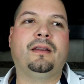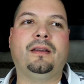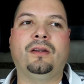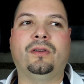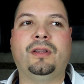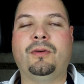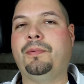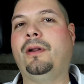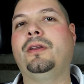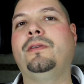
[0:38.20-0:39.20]
you know, they were
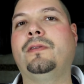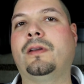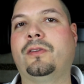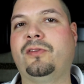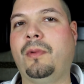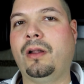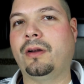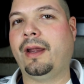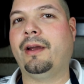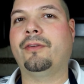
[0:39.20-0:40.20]
probably using a
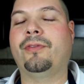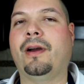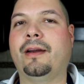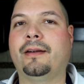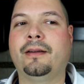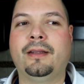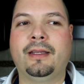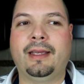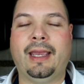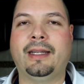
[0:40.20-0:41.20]
smaller air fryer
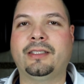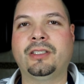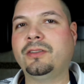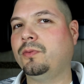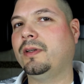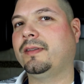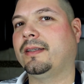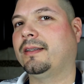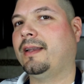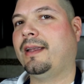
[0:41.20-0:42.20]
and it just
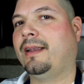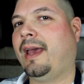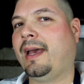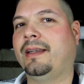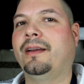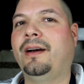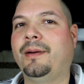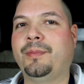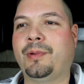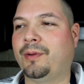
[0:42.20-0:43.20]
wasn't adding
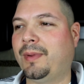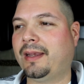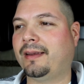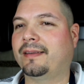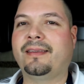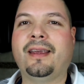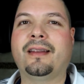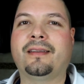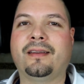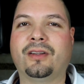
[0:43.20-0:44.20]
up or making
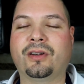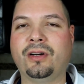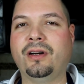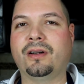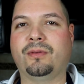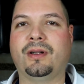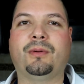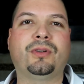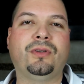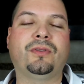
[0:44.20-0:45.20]
sense in the cook when
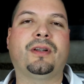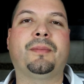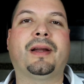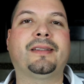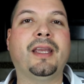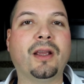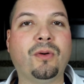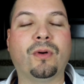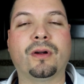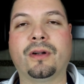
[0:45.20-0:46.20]
I would use it in my
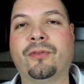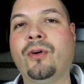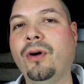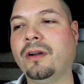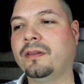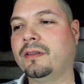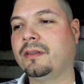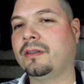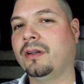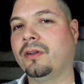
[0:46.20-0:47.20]
10-quart. Of
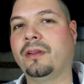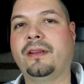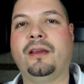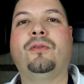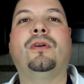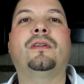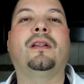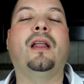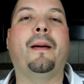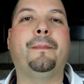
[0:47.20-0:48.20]
course, you know, the 10-quart's
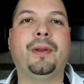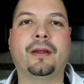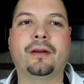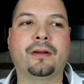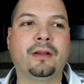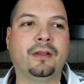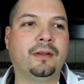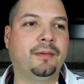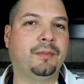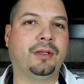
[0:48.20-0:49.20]
a lot bigger,
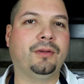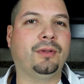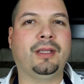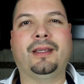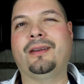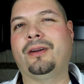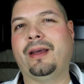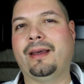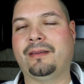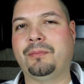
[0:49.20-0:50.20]
but you would think, you know,
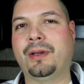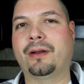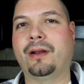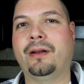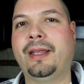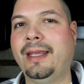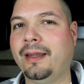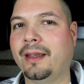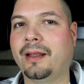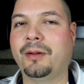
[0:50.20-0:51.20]
it has a bigger
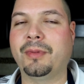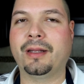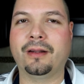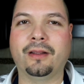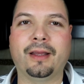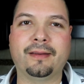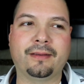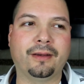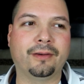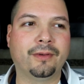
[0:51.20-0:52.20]
heating element and all that
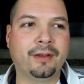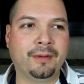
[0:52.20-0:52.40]
stuff.